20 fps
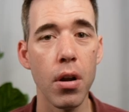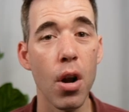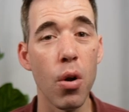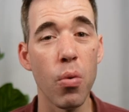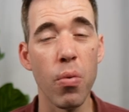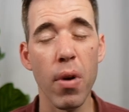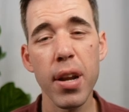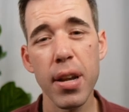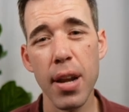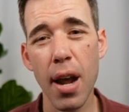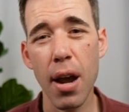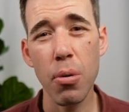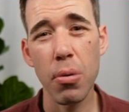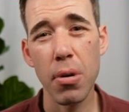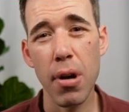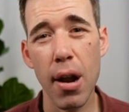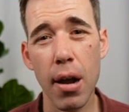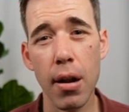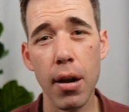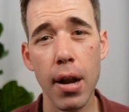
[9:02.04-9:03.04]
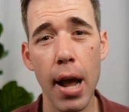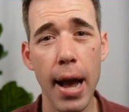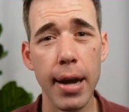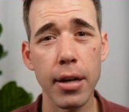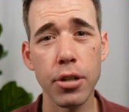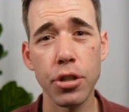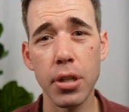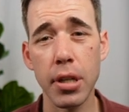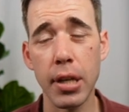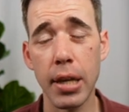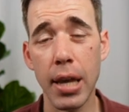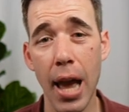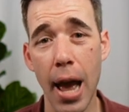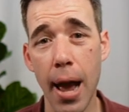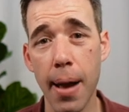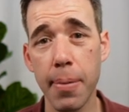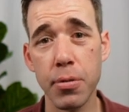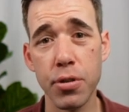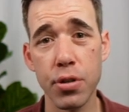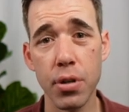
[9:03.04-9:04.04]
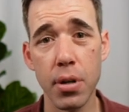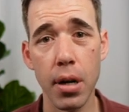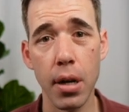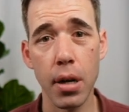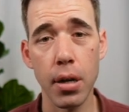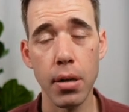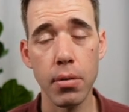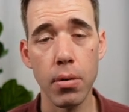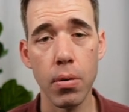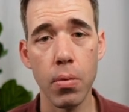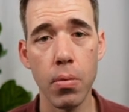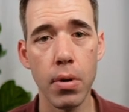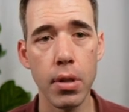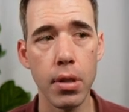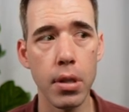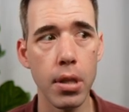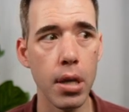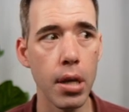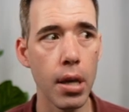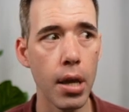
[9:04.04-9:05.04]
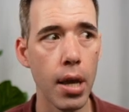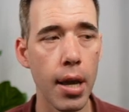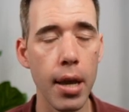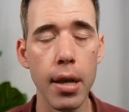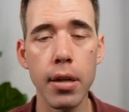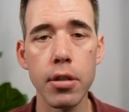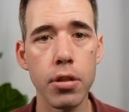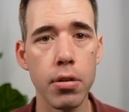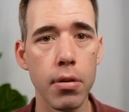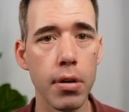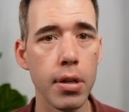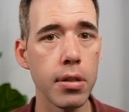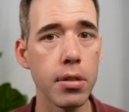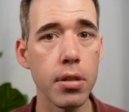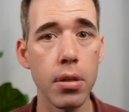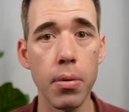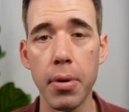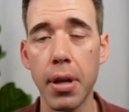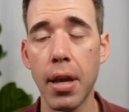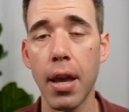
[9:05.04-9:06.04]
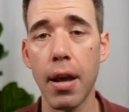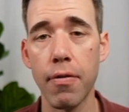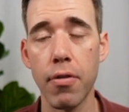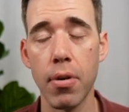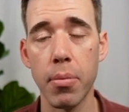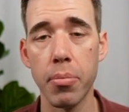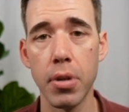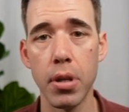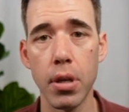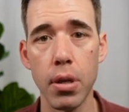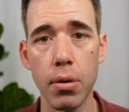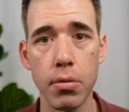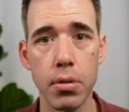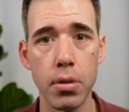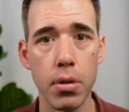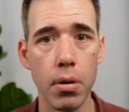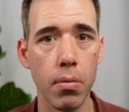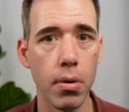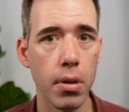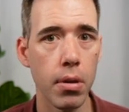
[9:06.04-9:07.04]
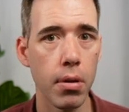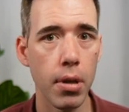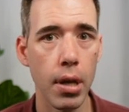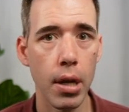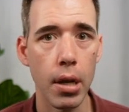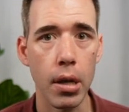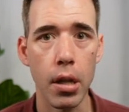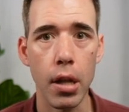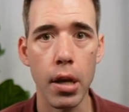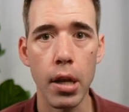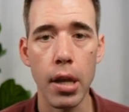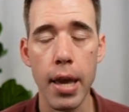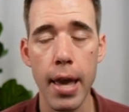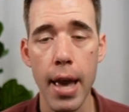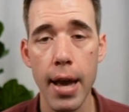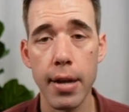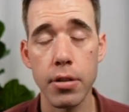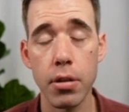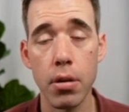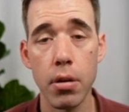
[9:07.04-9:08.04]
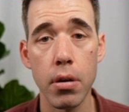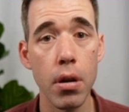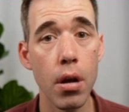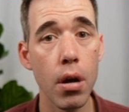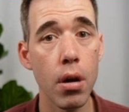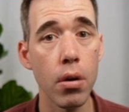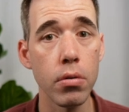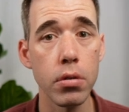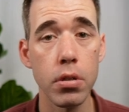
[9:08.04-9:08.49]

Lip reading: Right now, we're not actually capturing what the answer is that we get from the user, whether they click yes or no.